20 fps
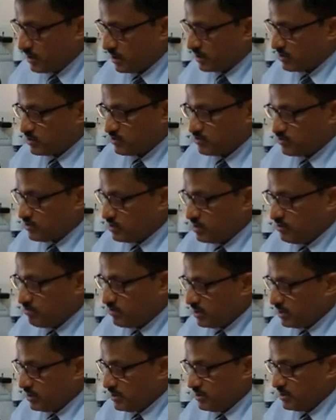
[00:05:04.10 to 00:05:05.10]

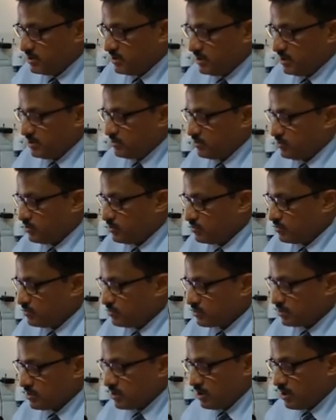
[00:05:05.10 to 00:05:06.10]
extremely easy to use.